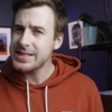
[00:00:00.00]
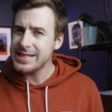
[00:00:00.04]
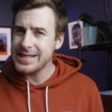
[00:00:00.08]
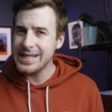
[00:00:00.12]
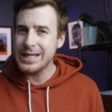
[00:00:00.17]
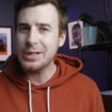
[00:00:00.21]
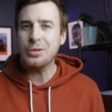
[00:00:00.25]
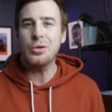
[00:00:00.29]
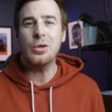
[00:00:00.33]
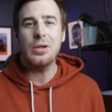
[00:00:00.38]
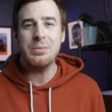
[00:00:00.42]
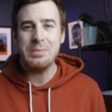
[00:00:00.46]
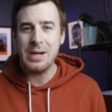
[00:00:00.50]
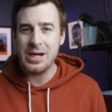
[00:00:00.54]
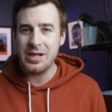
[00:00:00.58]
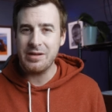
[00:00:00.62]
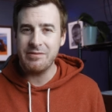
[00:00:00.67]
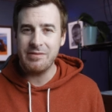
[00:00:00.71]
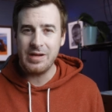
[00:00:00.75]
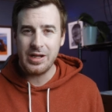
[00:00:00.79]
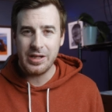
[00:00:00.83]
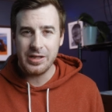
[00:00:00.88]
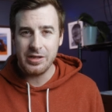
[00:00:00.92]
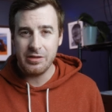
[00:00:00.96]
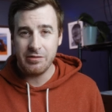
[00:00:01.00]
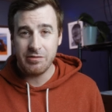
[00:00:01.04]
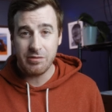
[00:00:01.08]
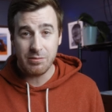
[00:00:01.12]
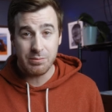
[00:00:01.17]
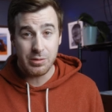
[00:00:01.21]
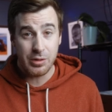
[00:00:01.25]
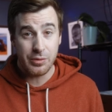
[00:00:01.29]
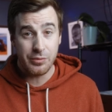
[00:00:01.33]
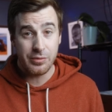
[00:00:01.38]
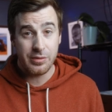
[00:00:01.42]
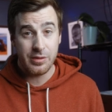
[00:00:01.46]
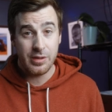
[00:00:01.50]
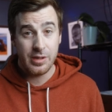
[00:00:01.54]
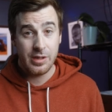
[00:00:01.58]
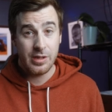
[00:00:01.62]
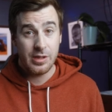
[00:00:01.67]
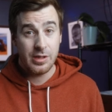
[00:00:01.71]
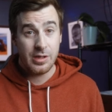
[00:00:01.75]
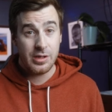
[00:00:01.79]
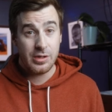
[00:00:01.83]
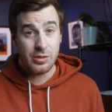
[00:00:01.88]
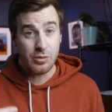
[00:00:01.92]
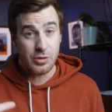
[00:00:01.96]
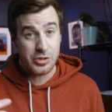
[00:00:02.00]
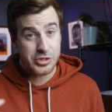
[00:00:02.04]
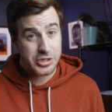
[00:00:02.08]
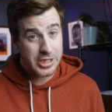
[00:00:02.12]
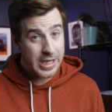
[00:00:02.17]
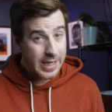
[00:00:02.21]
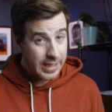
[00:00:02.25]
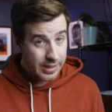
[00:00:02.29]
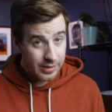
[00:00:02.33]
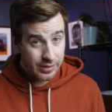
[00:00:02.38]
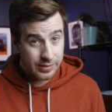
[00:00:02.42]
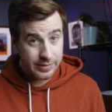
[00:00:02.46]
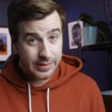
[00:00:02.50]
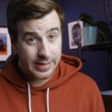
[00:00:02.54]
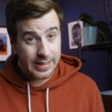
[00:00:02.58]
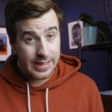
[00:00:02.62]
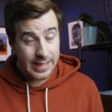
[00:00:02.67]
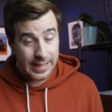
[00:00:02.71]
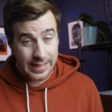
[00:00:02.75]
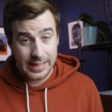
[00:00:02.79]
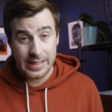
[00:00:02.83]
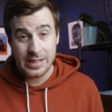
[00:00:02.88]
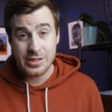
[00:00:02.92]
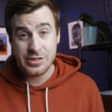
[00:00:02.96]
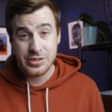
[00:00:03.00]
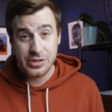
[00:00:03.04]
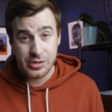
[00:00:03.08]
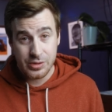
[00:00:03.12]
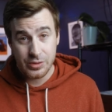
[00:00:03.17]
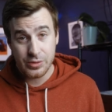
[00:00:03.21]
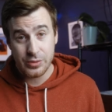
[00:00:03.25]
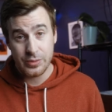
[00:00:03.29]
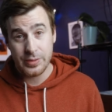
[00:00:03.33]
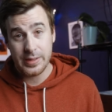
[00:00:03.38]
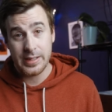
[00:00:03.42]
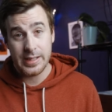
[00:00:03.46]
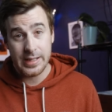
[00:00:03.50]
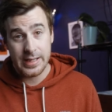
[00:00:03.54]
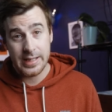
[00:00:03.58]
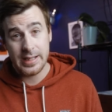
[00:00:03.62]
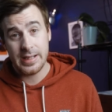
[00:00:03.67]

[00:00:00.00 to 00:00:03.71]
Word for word: an equal amount of value for both your child and you,